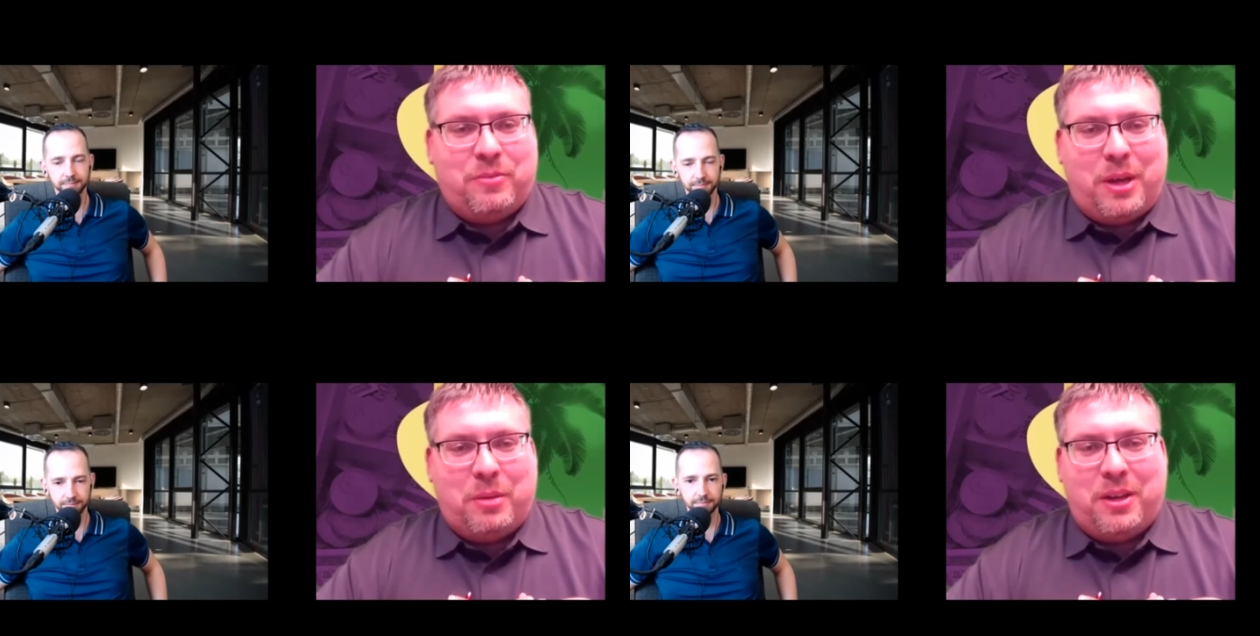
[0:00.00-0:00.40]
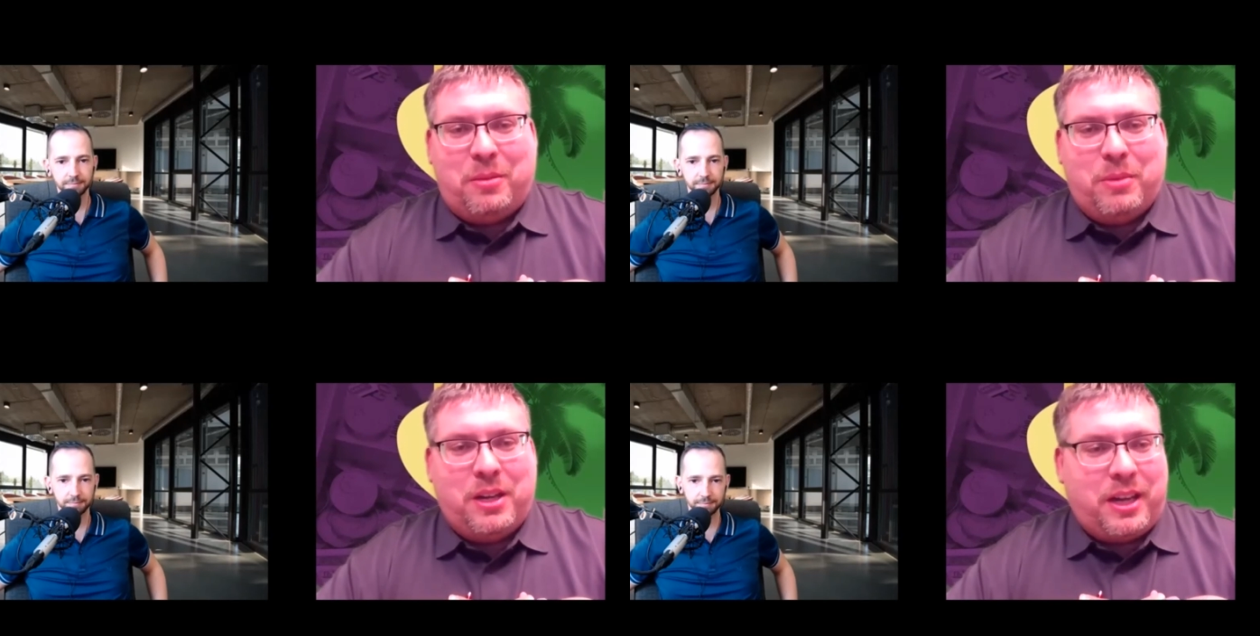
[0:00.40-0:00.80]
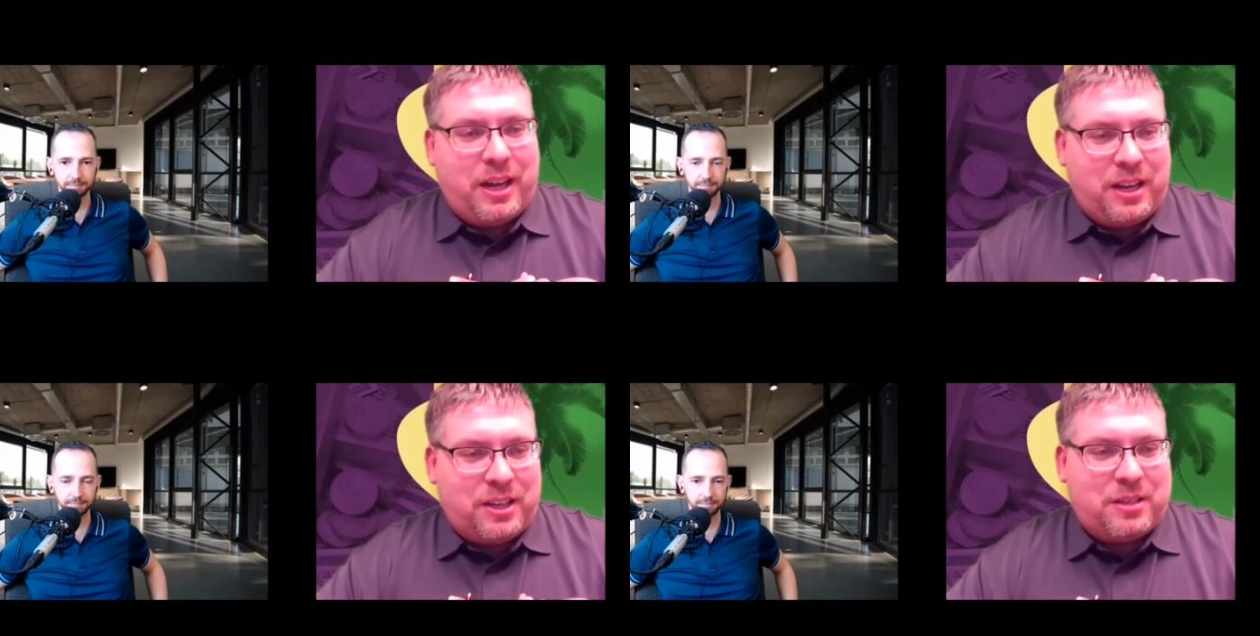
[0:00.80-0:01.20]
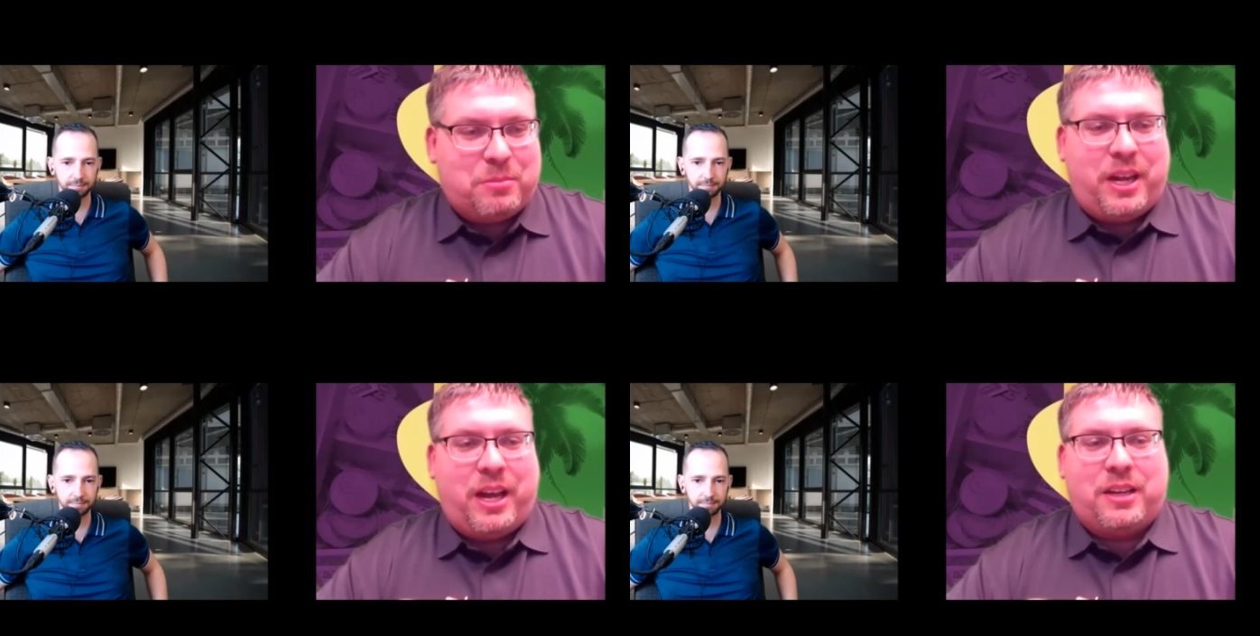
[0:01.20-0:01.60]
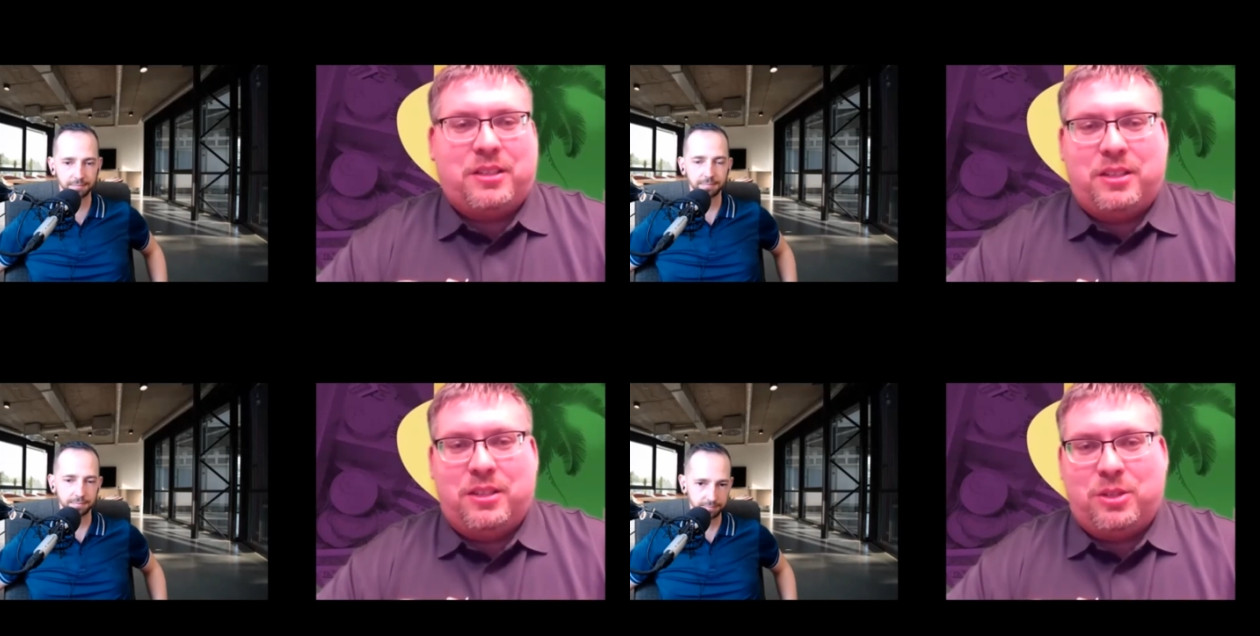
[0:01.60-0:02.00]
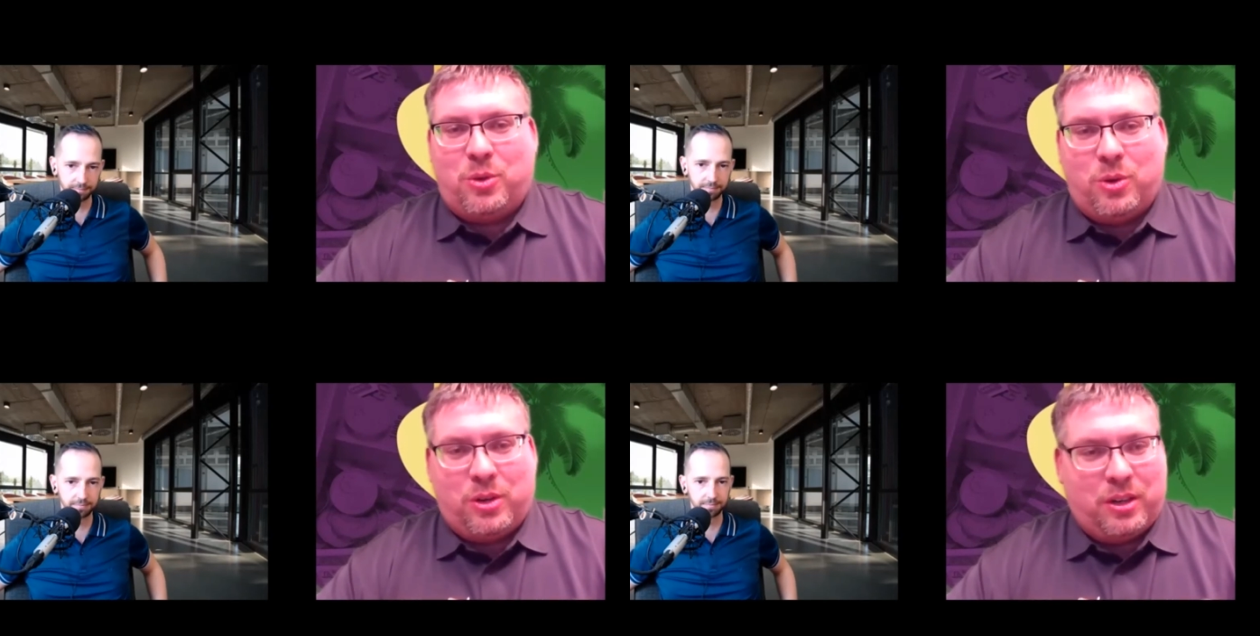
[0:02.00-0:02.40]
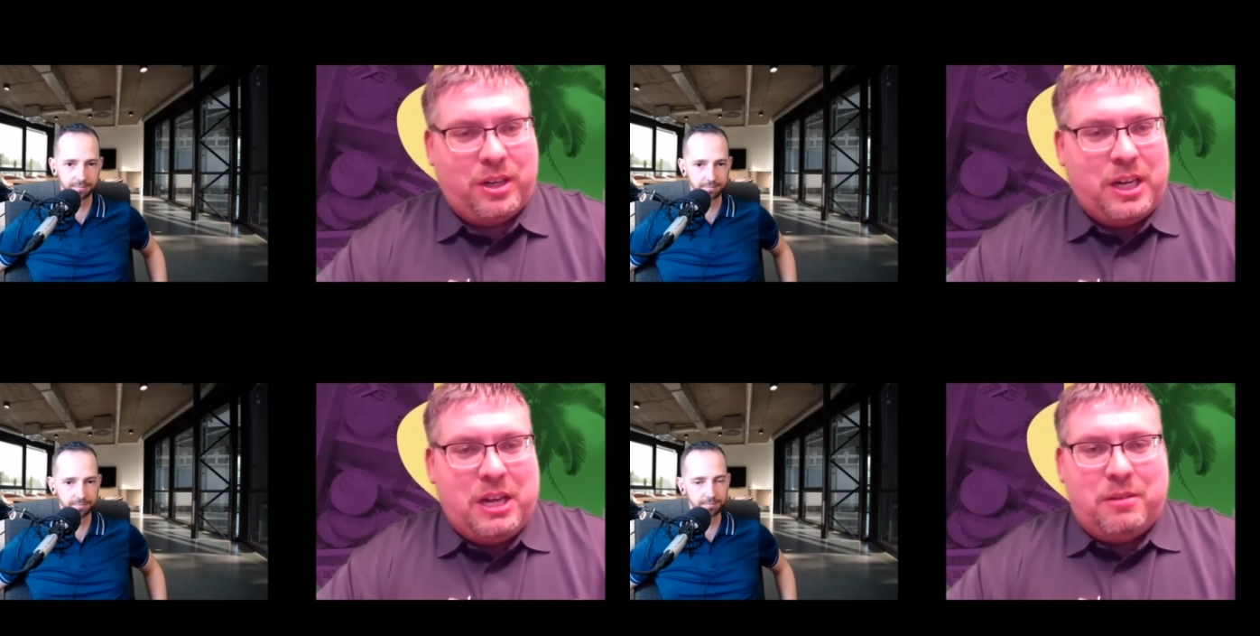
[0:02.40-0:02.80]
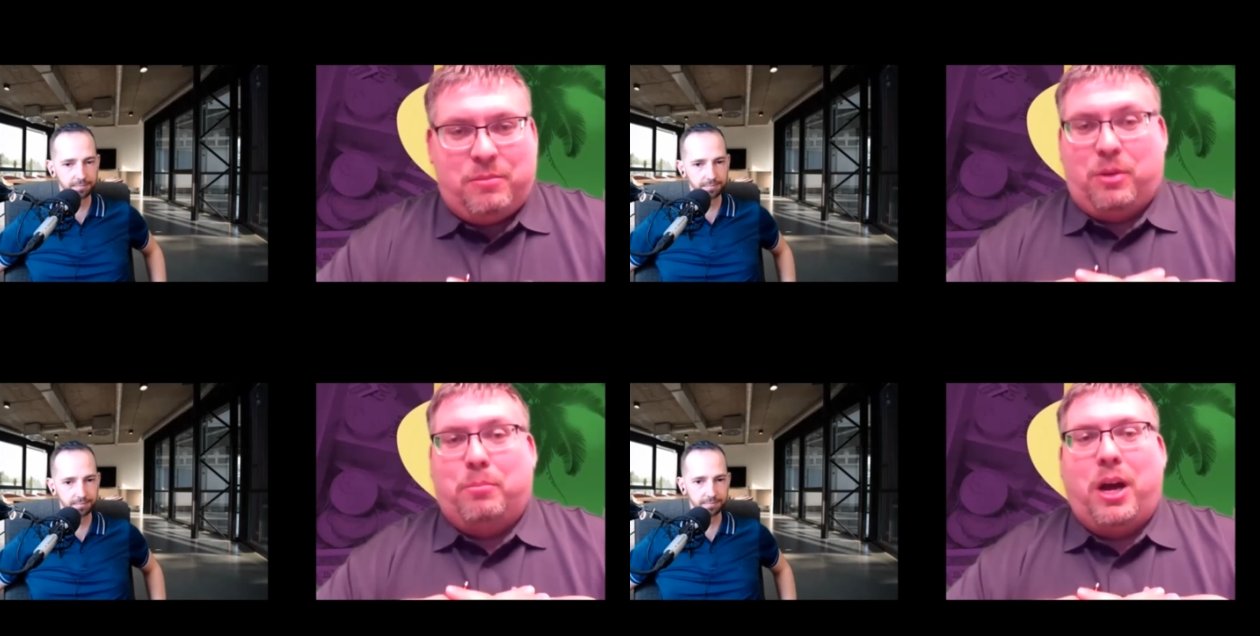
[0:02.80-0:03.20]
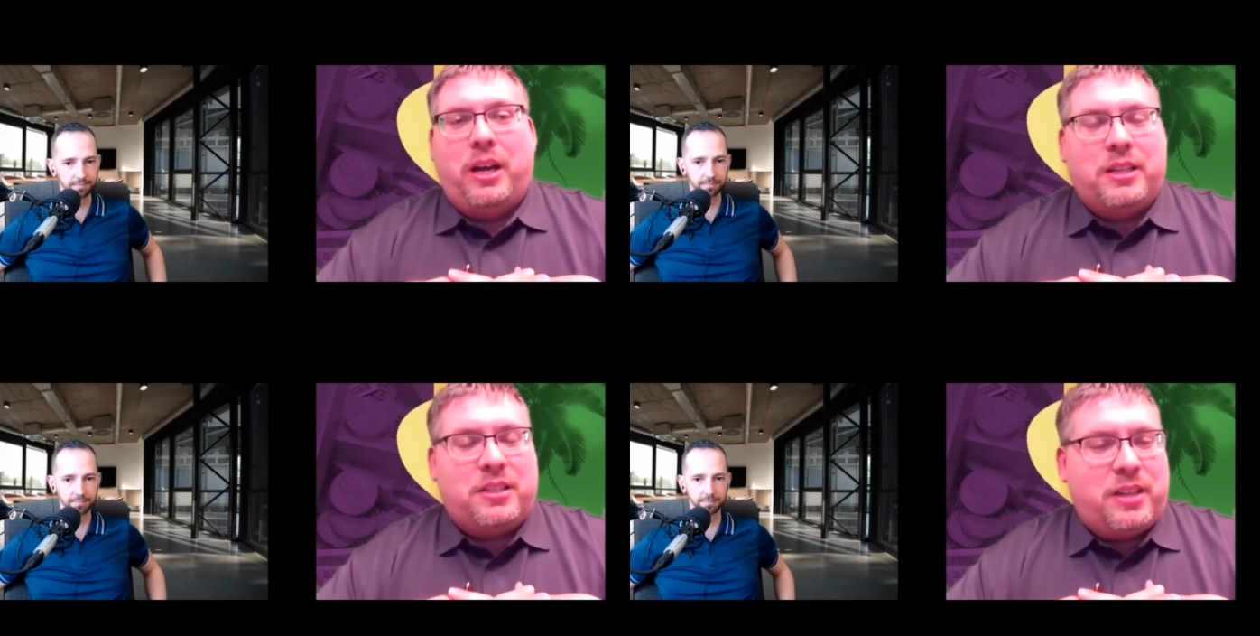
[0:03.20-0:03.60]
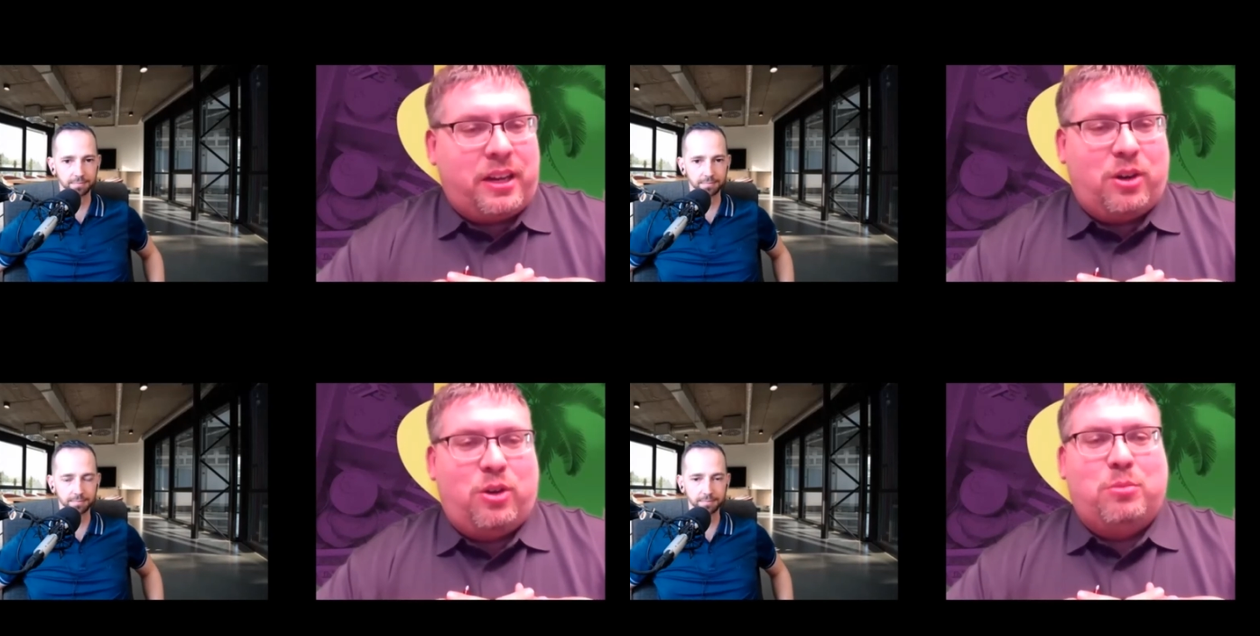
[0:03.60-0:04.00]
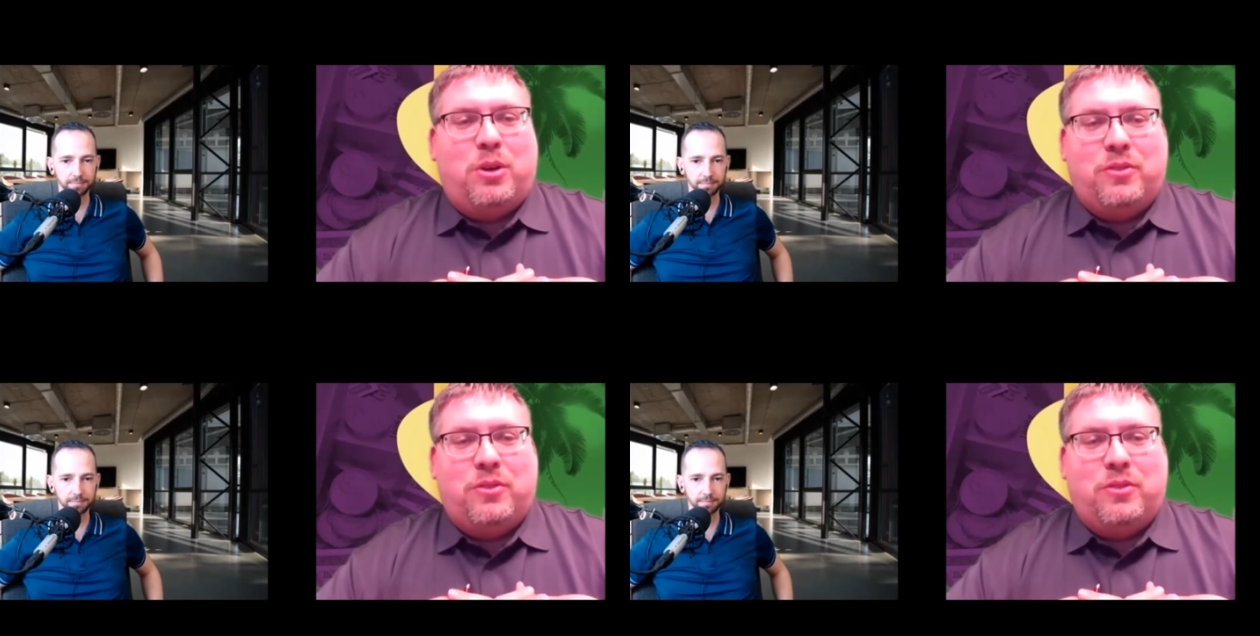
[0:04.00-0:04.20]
Speaker 1: maybe mitigating some taxes or you know buying a second home